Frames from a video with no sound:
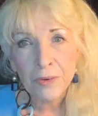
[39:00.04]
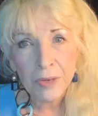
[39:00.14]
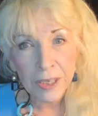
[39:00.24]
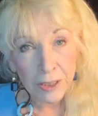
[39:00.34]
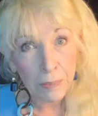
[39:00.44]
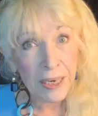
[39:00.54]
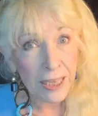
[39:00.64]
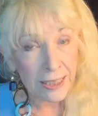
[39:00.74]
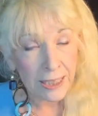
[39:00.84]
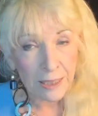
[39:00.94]
through
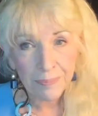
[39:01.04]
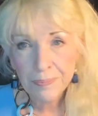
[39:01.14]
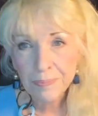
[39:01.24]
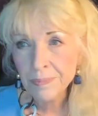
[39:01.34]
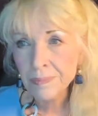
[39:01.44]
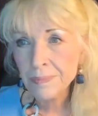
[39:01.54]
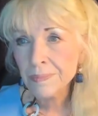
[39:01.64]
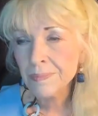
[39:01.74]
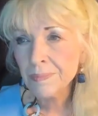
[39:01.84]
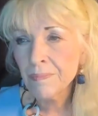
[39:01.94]
disobedience.
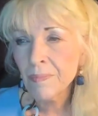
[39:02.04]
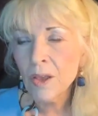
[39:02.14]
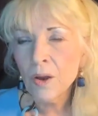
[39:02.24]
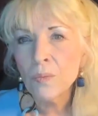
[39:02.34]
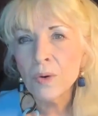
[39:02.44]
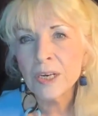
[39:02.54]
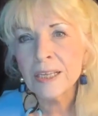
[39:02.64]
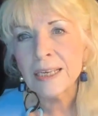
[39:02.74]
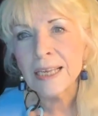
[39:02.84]
One of the